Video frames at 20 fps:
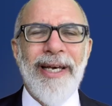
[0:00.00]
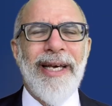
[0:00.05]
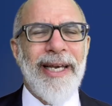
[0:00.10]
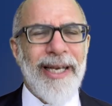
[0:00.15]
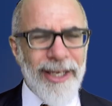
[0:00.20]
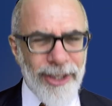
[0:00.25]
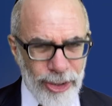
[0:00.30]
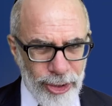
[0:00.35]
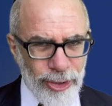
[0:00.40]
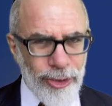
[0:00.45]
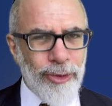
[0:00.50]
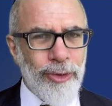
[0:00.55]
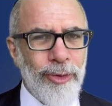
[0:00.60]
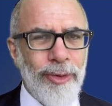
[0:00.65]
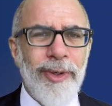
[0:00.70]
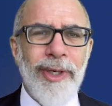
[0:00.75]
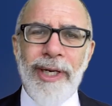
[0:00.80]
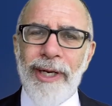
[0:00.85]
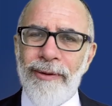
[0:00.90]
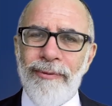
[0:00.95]
It's
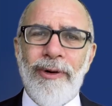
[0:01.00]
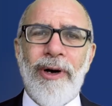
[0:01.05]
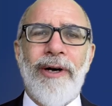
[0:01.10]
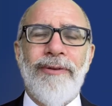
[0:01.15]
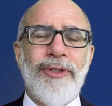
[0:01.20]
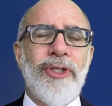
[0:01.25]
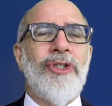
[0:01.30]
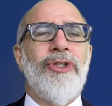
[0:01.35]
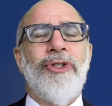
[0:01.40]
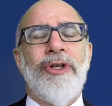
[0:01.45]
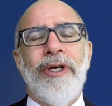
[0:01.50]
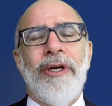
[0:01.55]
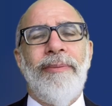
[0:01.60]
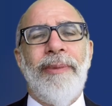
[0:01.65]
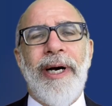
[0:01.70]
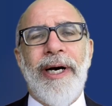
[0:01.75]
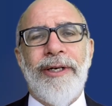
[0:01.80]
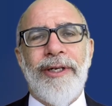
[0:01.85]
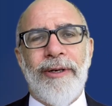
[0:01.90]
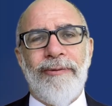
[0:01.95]
true, it involves a certain
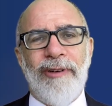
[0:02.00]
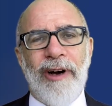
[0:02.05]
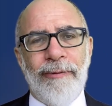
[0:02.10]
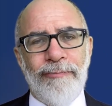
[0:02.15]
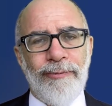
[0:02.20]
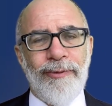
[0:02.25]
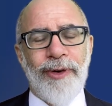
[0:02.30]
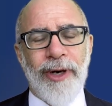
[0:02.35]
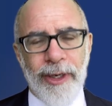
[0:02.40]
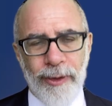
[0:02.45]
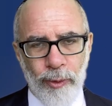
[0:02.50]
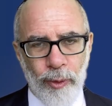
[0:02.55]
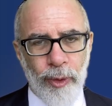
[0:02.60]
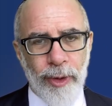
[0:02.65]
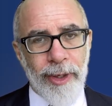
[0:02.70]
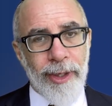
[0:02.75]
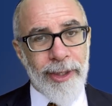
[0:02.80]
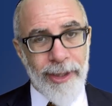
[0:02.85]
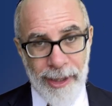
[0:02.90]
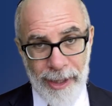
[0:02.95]
amount of upfront
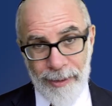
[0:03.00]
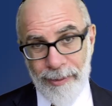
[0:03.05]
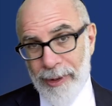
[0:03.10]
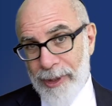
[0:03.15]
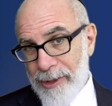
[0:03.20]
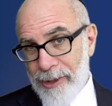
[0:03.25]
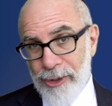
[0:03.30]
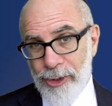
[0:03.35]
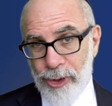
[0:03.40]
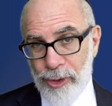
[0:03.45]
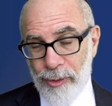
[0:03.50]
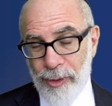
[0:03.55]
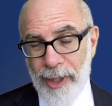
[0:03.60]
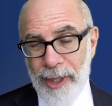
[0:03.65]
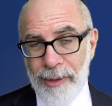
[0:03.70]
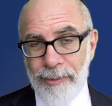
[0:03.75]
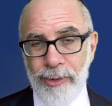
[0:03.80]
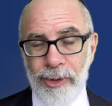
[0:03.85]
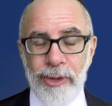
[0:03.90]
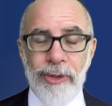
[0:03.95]
work that I'm going to
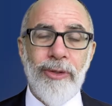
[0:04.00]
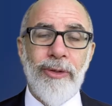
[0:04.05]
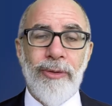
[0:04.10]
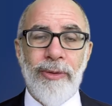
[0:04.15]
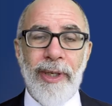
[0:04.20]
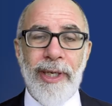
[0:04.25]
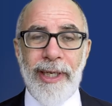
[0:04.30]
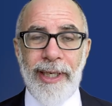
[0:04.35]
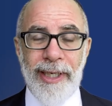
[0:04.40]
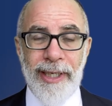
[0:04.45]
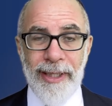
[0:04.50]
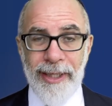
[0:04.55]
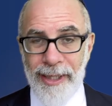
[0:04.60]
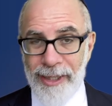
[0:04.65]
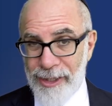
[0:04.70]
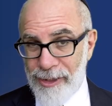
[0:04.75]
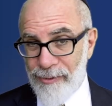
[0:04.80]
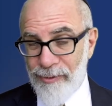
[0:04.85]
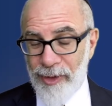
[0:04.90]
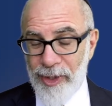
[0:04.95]
describe to you in
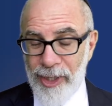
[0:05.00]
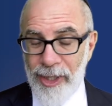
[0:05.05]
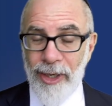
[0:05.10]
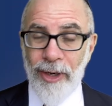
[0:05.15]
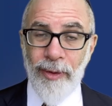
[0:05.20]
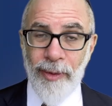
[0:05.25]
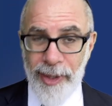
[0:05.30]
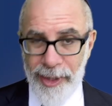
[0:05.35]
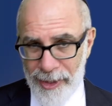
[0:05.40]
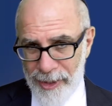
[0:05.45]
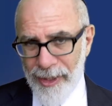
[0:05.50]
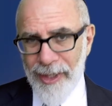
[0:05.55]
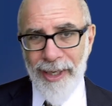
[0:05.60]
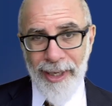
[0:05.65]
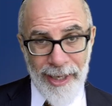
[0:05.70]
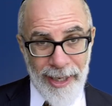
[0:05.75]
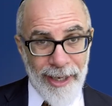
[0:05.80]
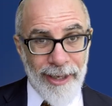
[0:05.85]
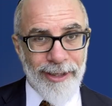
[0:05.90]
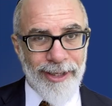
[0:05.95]
this video and
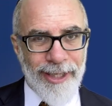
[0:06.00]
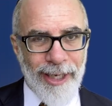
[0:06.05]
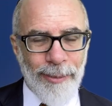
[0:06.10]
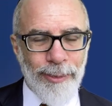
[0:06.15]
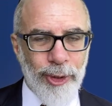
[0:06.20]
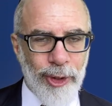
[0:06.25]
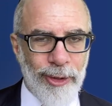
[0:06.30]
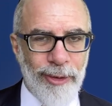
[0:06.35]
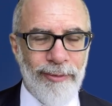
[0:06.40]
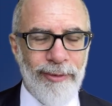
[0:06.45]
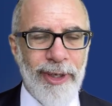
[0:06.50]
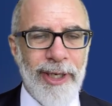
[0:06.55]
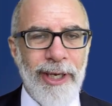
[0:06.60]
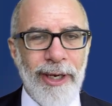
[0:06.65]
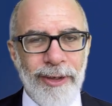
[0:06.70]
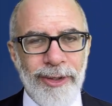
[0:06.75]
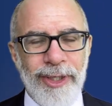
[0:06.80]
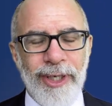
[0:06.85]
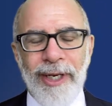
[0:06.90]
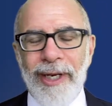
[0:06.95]
in subsequent
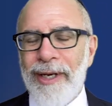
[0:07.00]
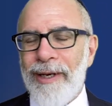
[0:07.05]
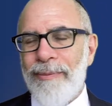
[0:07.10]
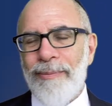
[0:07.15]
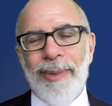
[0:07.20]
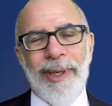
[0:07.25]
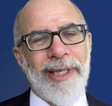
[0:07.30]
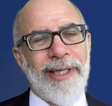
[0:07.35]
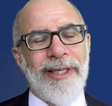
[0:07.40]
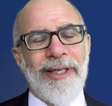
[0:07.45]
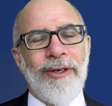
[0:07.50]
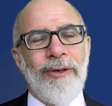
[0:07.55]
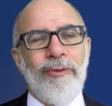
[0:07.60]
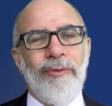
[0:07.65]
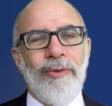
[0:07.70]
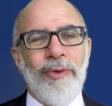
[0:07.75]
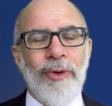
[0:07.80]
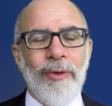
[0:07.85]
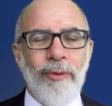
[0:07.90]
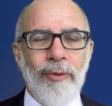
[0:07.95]
videos, but the
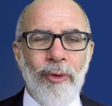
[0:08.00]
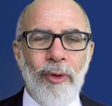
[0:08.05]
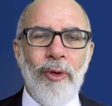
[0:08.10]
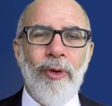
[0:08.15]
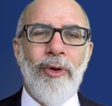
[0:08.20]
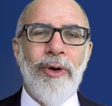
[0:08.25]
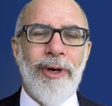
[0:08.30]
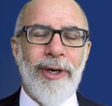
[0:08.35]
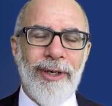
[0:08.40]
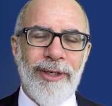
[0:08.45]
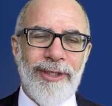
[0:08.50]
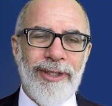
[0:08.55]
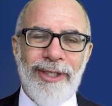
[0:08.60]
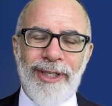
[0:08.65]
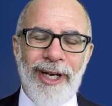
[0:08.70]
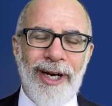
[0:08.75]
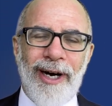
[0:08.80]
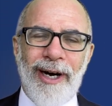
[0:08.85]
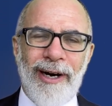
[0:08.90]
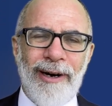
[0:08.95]
rewards
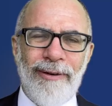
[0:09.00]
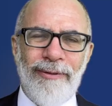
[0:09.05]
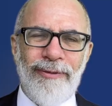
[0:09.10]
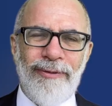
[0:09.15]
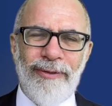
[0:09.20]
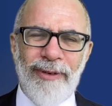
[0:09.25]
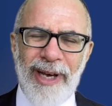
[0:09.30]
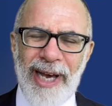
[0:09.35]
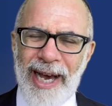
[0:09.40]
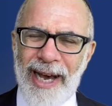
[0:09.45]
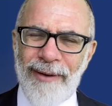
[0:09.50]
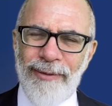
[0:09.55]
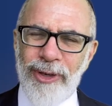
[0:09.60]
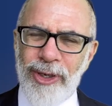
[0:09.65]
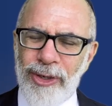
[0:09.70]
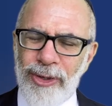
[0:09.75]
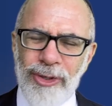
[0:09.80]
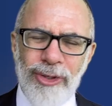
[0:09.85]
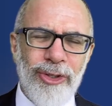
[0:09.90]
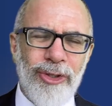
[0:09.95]
of having
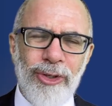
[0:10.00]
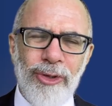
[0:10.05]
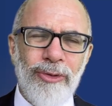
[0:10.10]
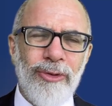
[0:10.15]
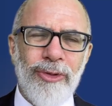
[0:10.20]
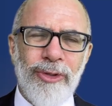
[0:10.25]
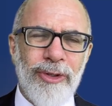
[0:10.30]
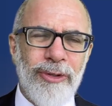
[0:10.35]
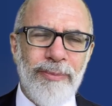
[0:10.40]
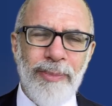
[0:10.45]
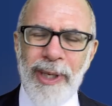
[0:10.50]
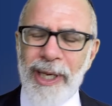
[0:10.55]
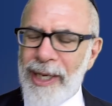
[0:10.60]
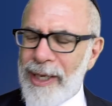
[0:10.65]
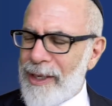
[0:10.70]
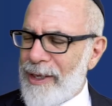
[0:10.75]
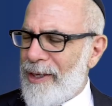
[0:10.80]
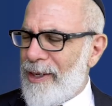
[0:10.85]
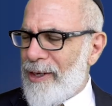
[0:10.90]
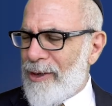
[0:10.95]
your students
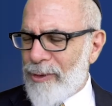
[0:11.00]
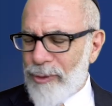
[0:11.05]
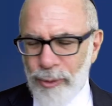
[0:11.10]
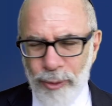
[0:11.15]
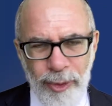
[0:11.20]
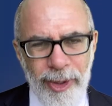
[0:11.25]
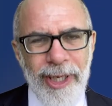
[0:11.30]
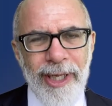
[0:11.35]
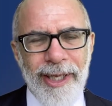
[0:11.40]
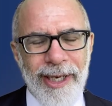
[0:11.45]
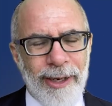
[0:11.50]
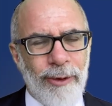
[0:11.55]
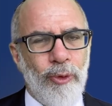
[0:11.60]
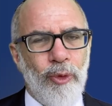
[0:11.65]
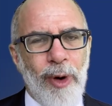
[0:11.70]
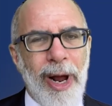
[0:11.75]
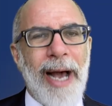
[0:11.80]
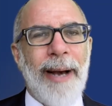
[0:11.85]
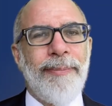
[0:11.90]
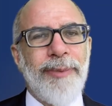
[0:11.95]
being really
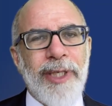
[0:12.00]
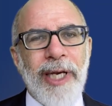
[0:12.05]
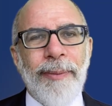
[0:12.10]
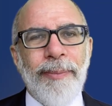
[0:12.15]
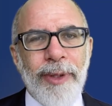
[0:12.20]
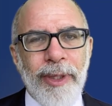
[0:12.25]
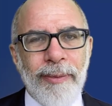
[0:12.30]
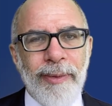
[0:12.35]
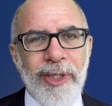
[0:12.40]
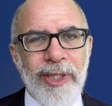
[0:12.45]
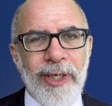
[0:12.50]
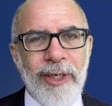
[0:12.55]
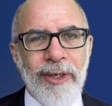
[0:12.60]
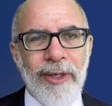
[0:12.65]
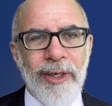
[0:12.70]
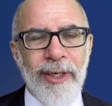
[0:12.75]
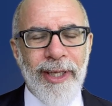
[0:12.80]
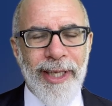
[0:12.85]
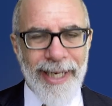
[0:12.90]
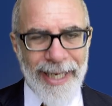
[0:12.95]
wrapped up in the
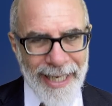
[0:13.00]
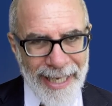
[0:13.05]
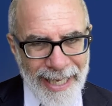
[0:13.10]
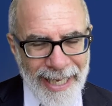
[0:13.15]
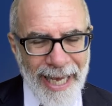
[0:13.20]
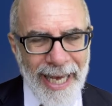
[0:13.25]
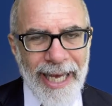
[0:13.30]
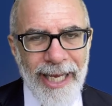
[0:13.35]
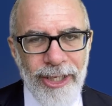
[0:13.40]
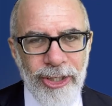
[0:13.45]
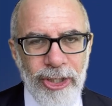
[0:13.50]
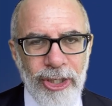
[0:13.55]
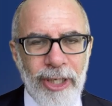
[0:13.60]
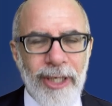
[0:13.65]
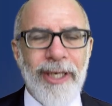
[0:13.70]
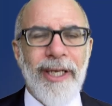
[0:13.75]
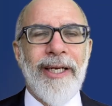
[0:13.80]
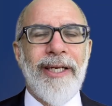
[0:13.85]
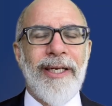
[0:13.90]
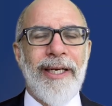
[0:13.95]
material and engaged
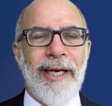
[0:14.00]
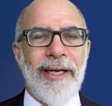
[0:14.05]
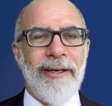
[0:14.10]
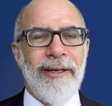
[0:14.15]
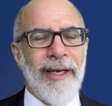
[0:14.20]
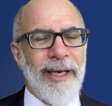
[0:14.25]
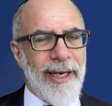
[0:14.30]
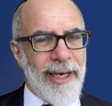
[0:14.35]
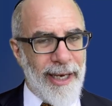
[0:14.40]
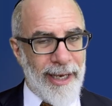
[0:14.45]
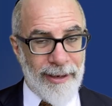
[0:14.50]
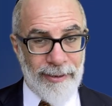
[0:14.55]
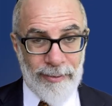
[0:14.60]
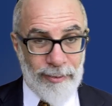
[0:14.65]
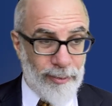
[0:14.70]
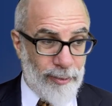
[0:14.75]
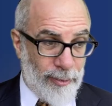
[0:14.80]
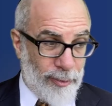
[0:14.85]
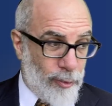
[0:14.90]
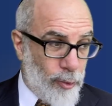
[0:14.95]
in it and
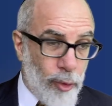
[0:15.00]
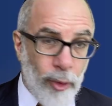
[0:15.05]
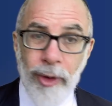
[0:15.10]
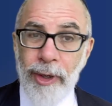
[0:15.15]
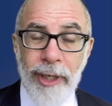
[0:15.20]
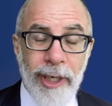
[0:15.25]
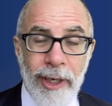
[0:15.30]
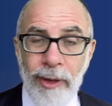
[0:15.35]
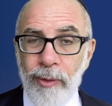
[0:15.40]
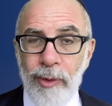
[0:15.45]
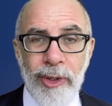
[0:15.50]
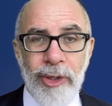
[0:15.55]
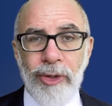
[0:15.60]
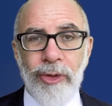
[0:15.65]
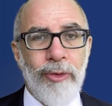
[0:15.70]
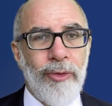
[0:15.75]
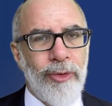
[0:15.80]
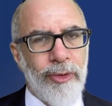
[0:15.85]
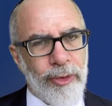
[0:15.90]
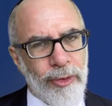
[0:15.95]
working with
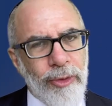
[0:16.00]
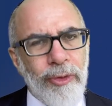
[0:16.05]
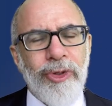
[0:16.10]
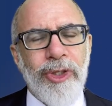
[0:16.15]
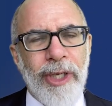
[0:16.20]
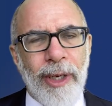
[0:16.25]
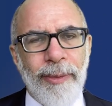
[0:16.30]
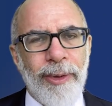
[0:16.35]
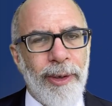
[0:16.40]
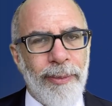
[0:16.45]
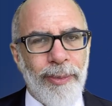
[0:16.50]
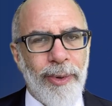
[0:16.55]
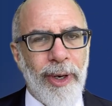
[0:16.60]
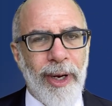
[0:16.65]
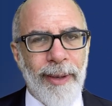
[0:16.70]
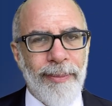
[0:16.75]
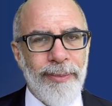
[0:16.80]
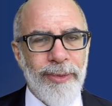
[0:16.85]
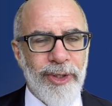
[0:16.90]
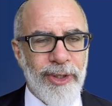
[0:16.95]
you through some of the
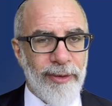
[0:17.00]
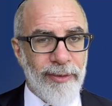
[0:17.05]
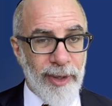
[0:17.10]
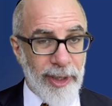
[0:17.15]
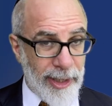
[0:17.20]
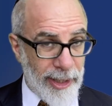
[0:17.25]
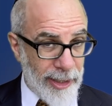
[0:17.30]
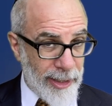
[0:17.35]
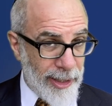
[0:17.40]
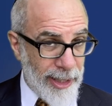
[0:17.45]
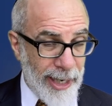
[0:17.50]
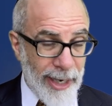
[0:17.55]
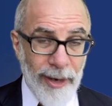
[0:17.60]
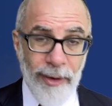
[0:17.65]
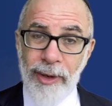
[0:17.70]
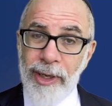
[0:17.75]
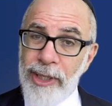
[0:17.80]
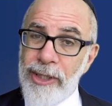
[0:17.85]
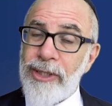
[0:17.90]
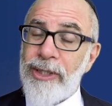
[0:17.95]
problems in
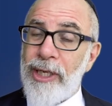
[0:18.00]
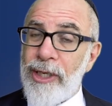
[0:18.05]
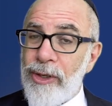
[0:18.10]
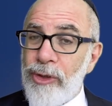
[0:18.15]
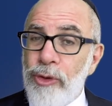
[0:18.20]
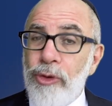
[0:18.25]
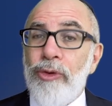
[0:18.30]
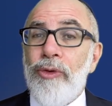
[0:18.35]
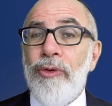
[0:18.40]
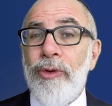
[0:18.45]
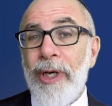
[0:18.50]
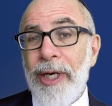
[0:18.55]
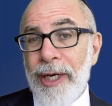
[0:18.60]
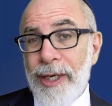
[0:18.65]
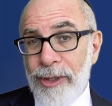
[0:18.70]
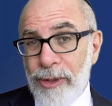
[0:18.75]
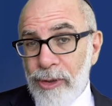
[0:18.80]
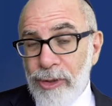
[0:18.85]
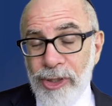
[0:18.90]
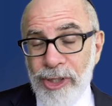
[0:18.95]
areas that you
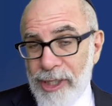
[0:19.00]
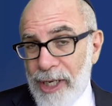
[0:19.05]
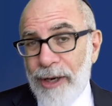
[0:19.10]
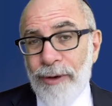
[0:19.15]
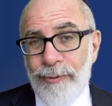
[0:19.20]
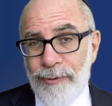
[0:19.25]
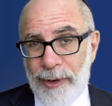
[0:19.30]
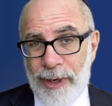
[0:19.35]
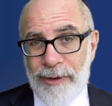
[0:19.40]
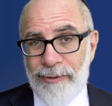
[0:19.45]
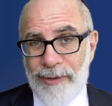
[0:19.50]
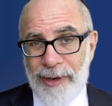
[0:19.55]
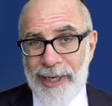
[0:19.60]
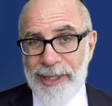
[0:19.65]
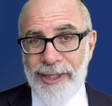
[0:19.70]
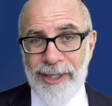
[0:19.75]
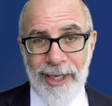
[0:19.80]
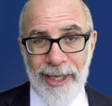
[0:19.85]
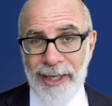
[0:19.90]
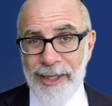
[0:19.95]
yourself find
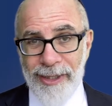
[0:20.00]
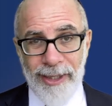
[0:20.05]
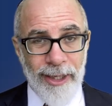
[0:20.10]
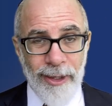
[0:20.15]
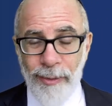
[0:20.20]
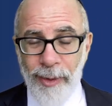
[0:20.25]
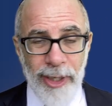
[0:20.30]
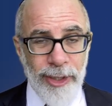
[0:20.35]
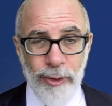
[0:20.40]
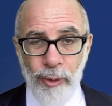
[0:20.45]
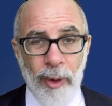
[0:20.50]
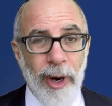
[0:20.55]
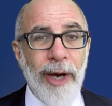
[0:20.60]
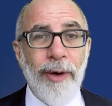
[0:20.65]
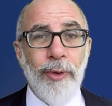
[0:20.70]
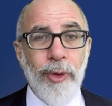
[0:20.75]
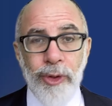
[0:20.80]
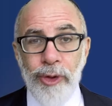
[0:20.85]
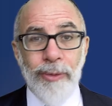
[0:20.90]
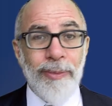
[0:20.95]
fascinating, because otherwise why
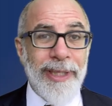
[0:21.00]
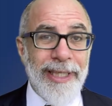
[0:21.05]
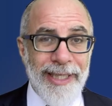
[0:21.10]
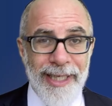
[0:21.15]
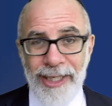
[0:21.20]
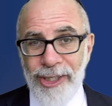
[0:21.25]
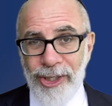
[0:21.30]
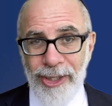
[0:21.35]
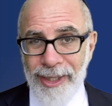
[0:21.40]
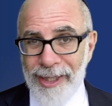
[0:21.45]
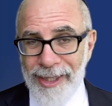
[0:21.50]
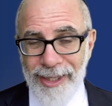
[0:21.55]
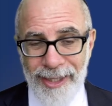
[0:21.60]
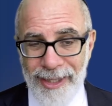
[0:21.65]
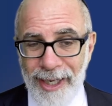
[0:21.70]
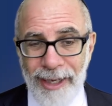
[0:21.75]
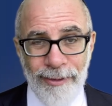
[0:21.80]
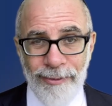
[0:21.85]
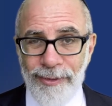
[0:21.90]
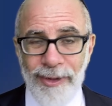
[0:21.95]
would you be teaching this
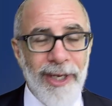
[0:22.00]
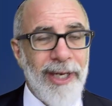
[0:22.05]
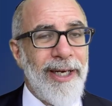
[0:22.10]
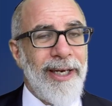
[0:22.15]
stuff?